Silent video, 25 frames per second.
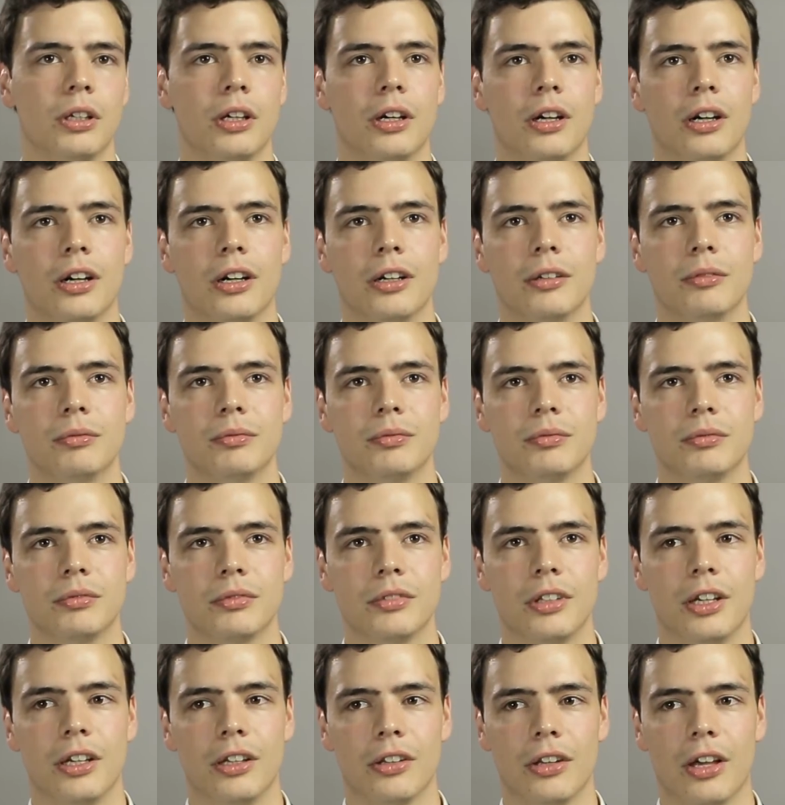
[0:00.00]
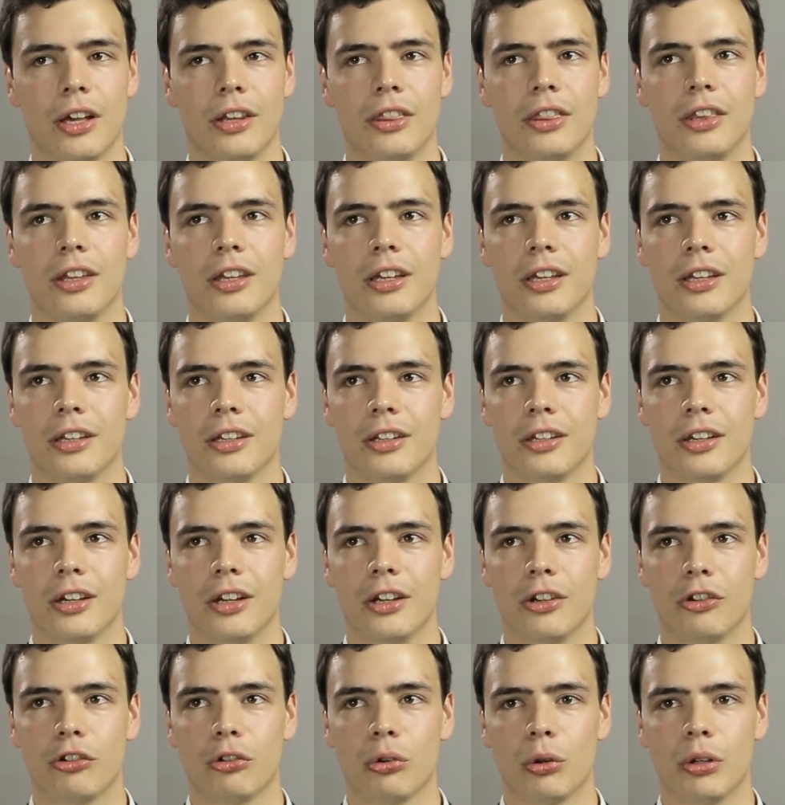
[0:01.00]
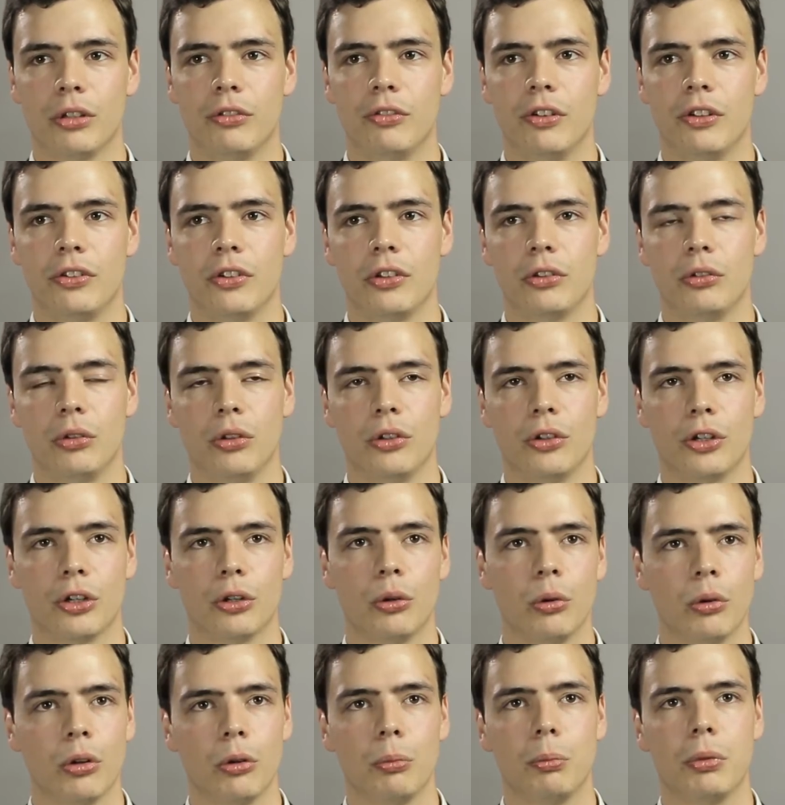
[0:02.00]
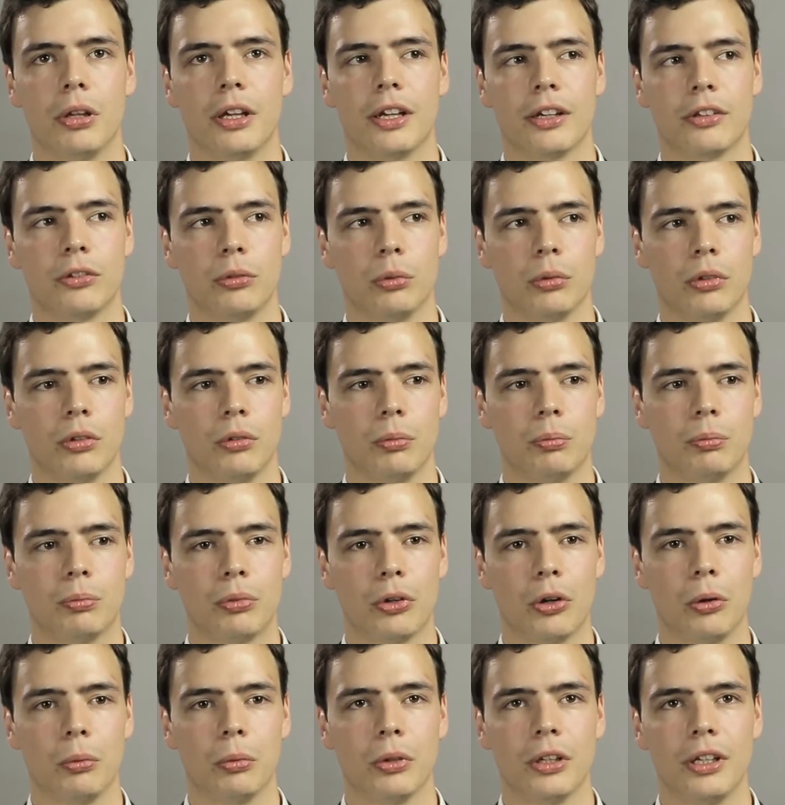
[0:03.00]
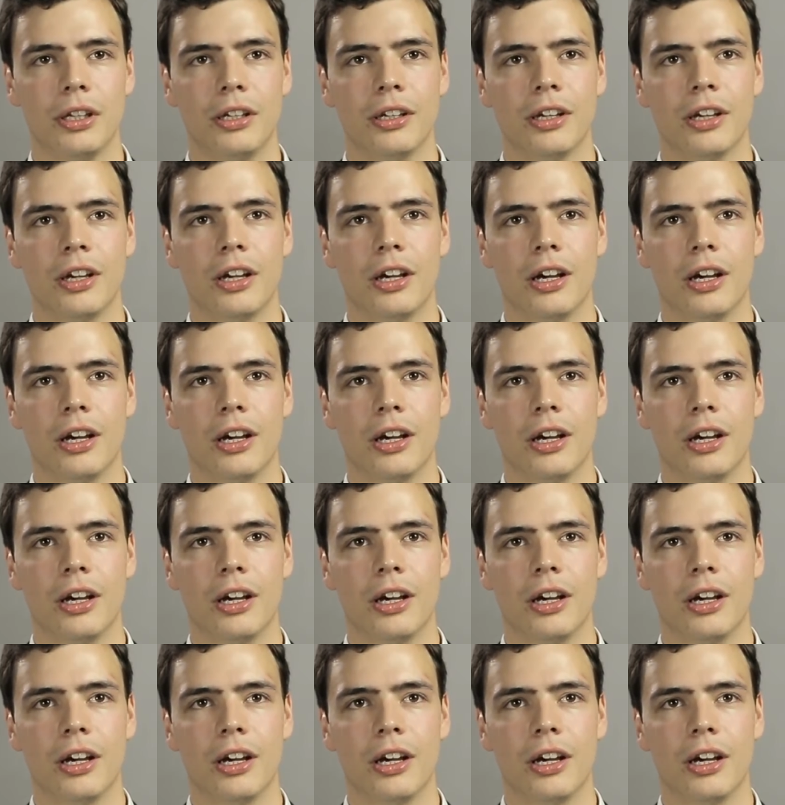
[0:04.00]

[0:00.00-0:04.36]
I think a short visit to their Googleplex will probably